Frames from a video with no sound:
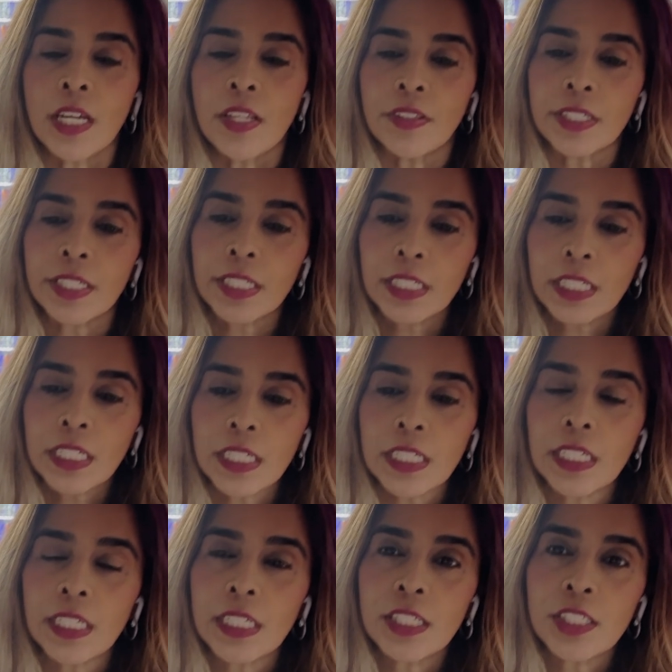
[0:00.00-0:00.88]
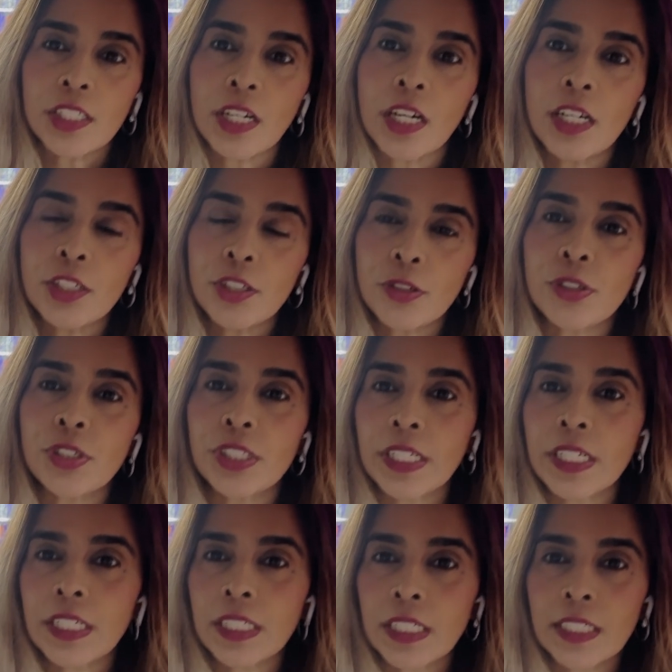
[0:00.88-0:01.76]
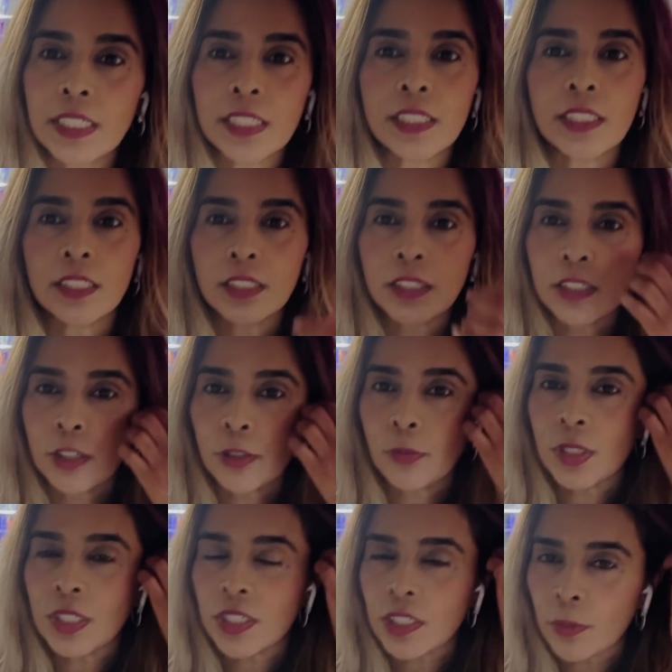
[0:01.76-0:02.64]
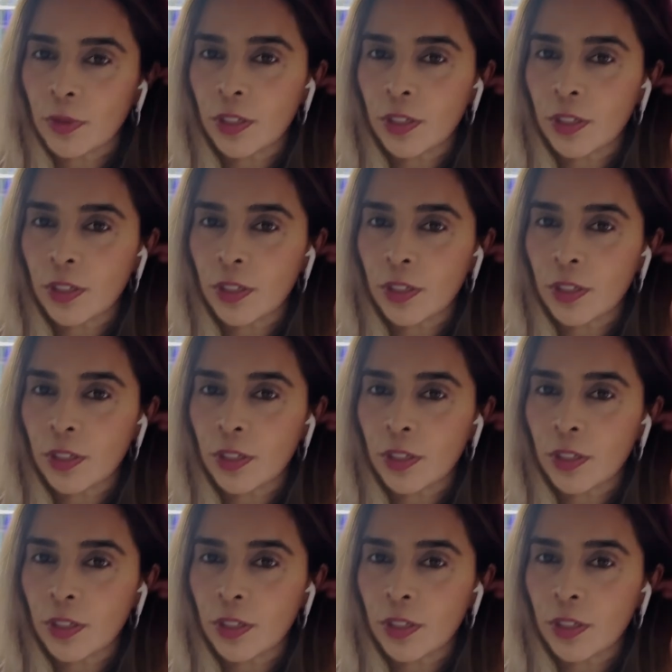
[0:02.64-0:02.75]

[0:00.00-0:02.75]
The key to understanding, because there was some